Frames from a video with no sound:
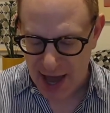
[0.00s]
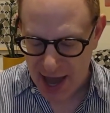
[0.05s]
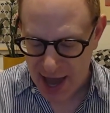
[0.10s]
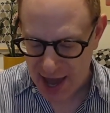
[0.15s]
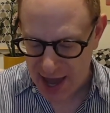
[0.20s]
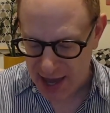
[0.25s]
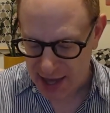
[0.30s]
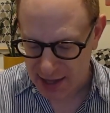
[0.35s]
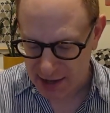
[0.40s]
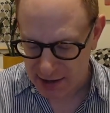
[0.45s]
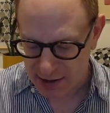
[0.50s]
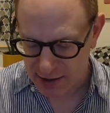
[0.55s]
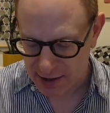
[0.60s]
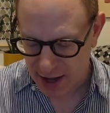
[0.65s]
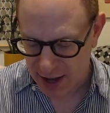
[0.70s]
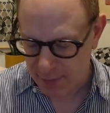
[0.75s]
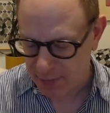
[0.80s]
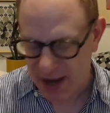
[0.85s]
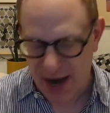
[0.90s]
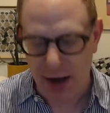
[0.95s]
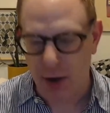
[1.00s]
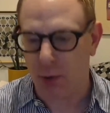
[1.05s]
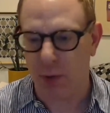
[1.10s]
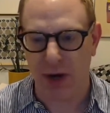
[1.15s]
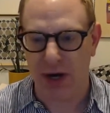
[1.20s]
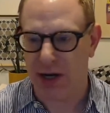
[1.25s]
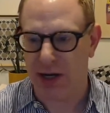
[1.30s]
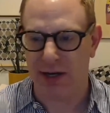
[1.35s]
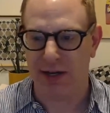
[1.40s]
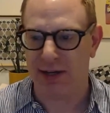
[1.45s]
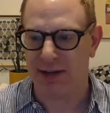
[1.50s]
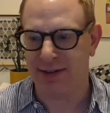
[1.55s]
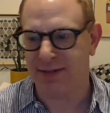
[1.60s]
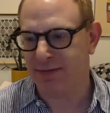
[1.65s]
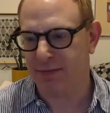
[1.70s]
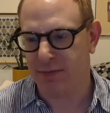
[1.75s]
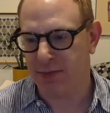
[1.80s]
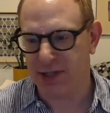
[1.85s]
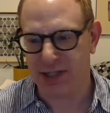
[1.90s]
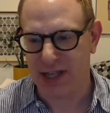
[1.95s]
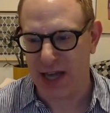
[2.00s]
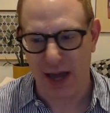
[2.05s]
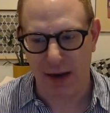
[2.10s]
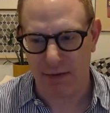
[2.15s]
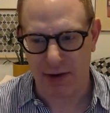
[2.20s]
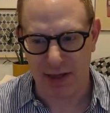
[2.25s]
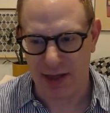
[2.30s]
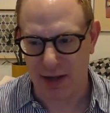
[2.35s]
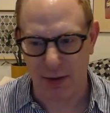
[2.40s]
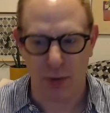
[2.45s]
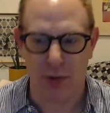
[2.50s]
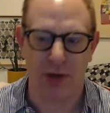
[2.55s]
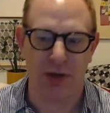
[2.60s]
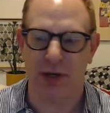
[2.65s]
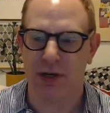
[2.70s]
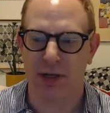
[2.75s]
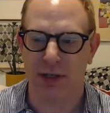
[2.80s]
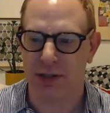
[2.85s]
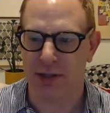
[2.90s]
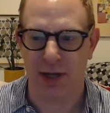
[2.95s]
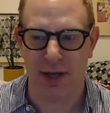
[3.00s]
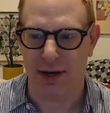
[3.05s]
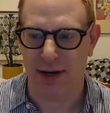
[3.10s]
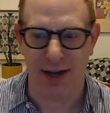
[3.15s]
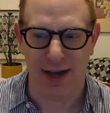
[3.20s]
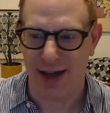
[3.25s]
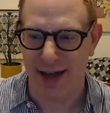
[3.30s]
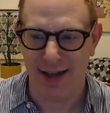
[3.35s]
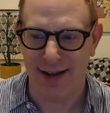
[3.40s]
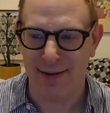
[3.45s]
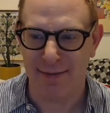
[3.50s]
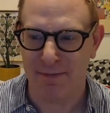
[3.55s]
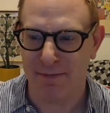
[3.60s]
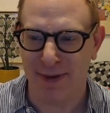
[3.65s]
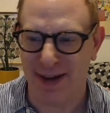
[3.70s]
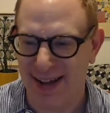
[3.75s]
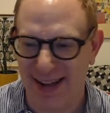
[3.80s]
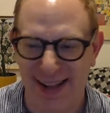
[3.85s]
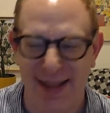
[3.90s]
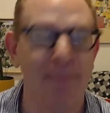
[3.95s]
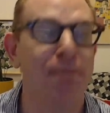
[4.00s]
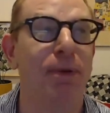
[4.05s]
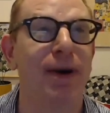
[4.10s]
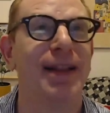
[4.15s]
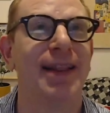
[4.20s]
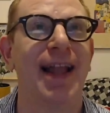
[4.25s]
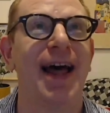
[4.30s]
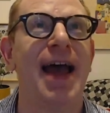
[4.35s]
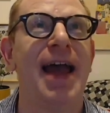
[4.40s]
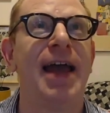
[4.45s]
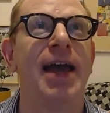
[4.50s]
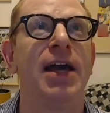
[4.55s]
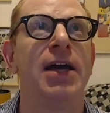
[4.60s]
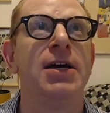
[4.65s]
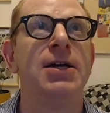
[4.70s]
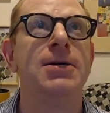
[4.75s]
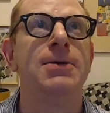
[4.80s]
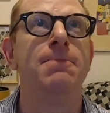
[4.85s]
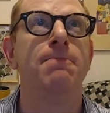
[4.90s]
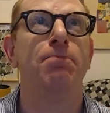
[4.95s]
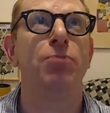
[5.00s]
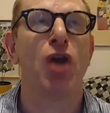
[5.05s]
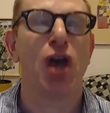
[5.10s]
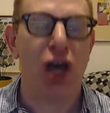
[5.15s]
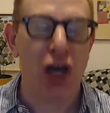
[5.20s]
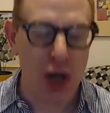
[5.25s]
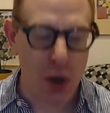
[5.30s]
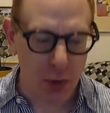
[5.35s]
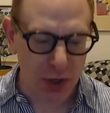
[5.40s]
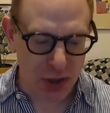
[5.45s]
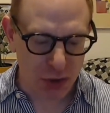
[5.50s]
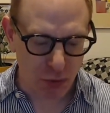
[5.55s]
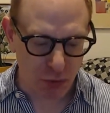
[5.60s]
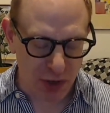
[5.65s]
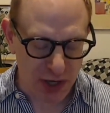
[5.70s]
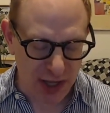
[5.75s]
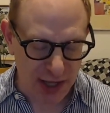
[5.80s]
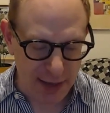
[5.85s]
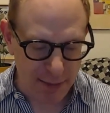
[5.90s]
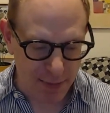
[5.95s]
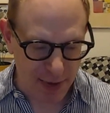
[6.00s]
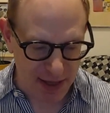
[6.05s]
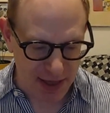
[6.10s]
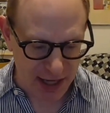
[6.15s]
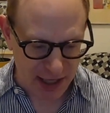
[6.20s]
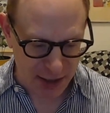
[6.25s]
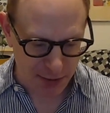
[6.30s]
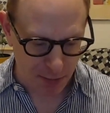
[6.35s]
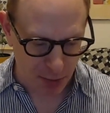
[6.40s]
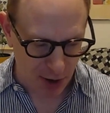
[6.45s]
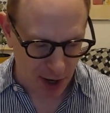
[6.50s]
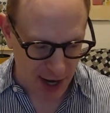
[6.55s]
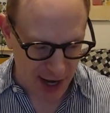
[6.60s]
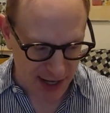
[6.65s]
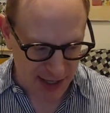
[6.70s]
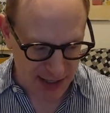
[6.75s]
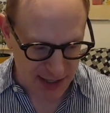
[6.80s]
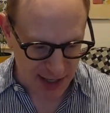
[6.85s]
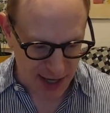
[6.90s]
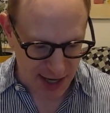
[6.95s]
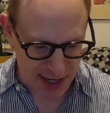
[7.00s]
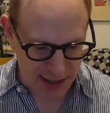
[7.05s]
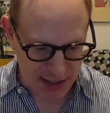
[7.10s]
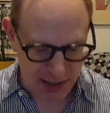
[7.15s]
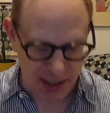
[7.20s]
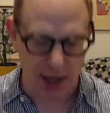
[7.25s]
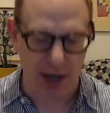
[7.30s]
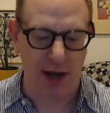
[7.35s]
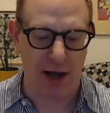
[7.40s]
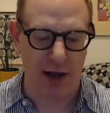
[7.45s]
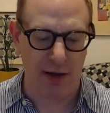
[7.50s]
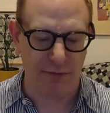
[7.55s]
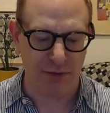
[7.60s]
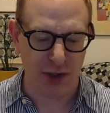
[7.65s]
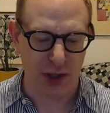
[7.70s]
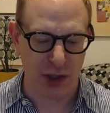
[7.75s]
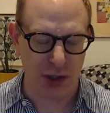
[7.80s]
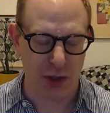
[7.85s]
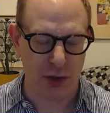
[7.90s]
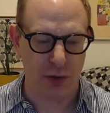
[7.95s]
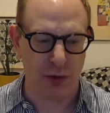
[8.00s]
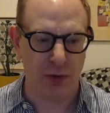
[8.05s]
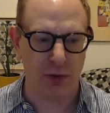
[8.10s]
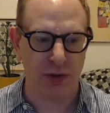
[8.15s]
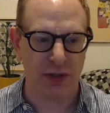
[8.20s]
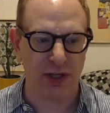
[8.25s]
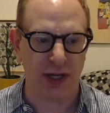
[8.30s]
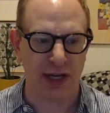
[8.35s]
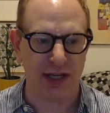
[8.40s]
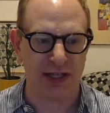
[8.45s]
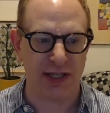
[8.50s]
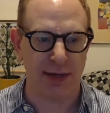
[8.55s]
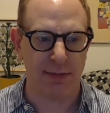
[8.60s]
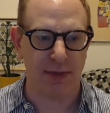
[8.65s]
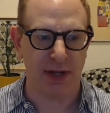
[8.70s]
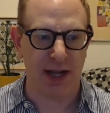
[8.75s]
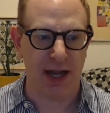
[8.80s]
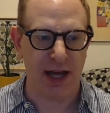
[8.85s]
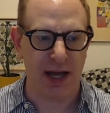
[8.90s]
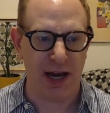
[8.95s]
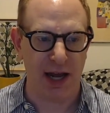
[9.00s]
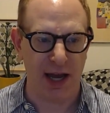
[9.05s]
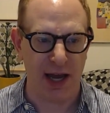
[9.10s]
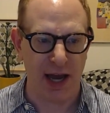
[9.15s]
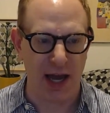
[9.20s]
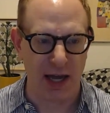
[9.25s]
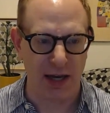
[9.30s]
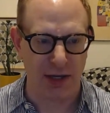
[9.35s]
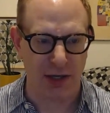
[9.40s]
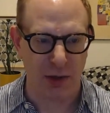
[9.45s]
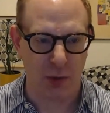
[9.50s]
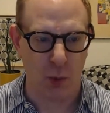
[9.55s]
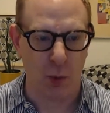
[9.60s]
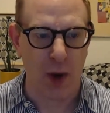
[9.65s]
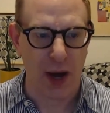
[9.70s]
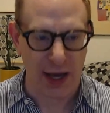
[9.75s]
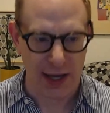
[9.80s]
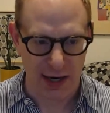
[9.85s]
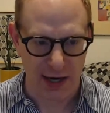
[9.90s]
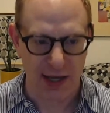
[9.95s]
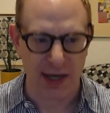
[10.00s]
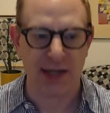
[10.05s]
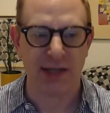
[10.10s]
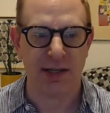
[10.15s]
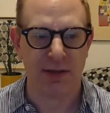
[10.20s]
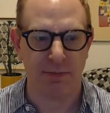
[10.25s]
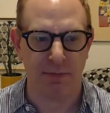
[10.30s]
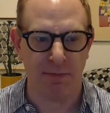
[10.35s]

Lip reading: And I mean, I don't want to say everything Nora just said again, but like, it's really been this process of Jews assimilating into whiteness,